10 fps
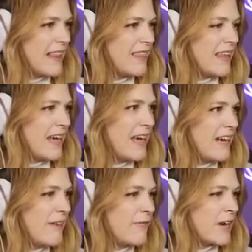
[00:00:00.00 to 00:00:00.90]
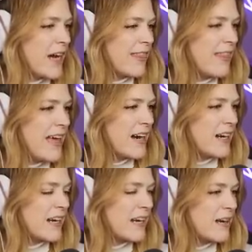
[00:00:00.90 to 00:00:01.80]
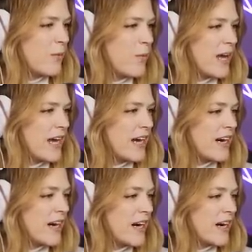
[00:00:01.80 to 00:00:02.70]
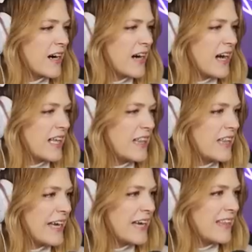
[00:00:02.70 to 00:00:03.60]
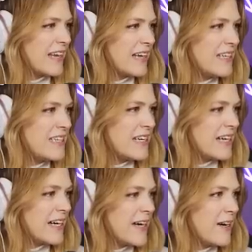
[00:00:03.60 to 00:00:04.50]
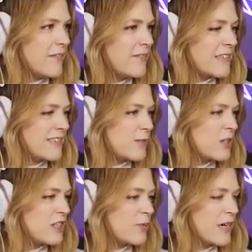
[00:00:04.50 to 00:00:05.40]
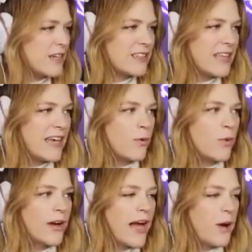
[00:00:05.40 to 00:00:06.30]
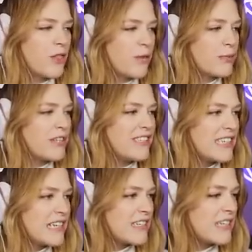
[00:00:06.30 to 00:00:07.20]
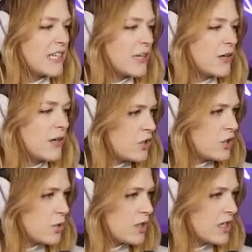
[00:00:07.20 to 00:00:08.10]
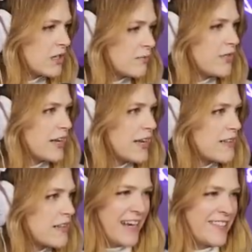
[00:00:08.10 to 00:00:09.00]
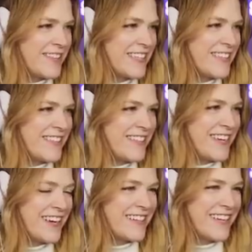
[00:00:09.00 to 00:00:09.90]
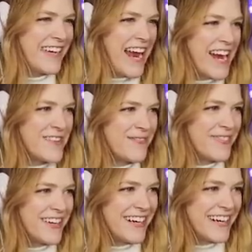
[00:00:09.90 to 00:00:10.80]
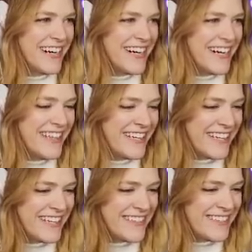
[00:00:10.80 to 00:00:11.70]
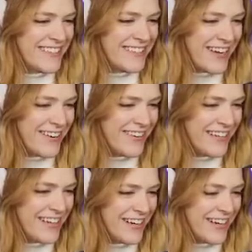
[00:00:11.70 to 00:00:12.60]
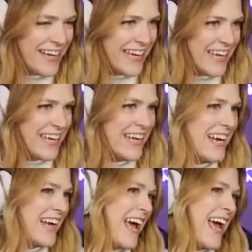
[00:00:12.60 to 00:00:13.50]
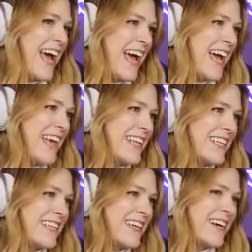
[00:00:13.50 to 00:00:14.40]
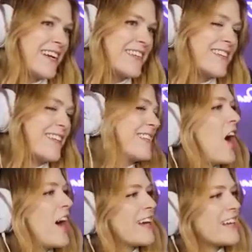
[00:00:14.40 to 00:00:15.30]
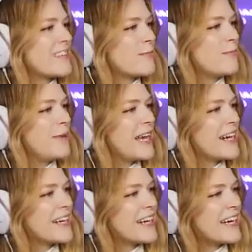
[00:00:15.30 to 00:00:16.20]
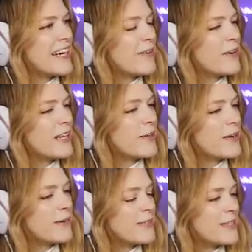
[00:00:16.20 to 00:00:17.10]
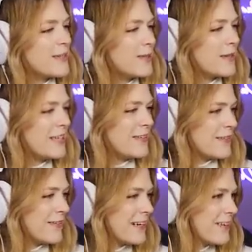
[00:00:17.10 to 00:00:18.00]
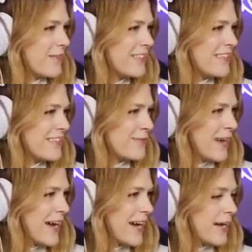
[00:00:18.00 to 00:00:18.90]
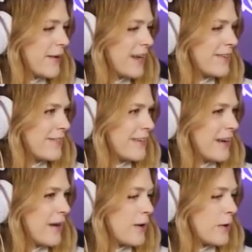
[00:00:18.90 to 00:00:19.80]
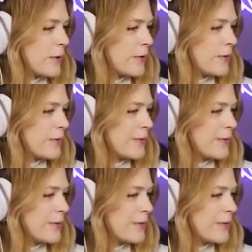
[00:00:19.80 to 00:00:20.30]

And then for athletic wear, I like the idea of this is what she'd wear to like work out with the precinct, you know? Sure. Perfect. All right, so this is young adult Amber looking so good. And young adult August Barry, what are you up to? What are you doing? What's his vibe? I don't know.